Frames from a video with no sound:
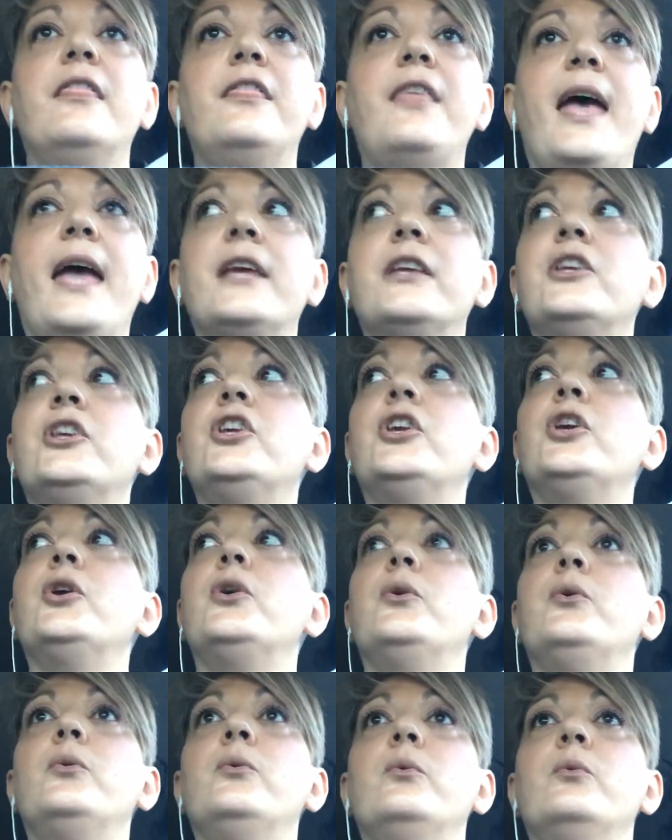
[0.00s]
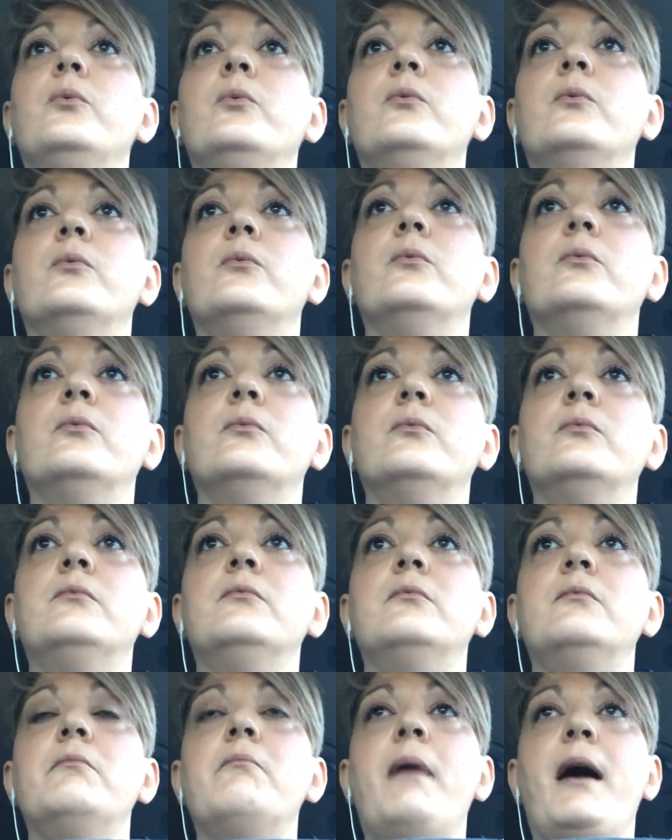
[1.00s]
that you
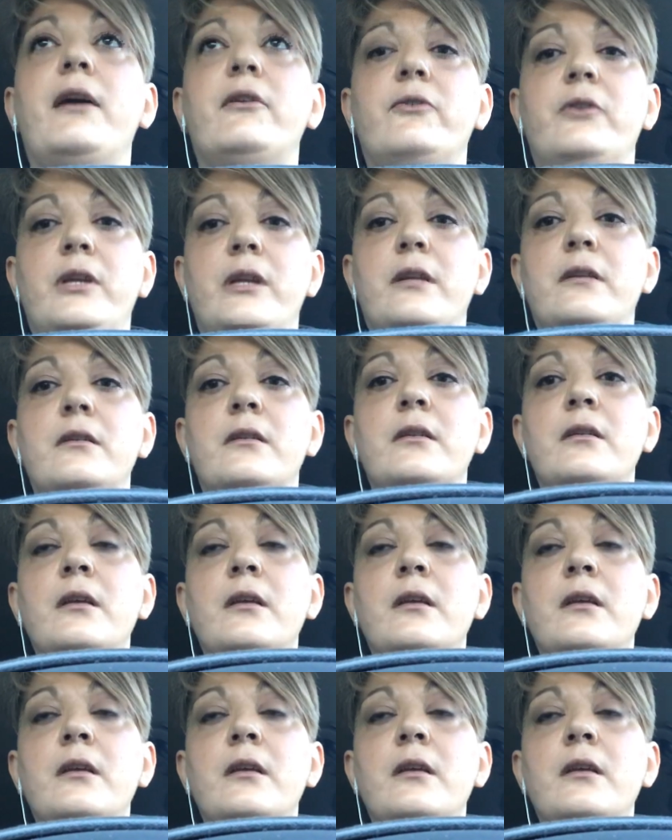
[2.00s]
minored in.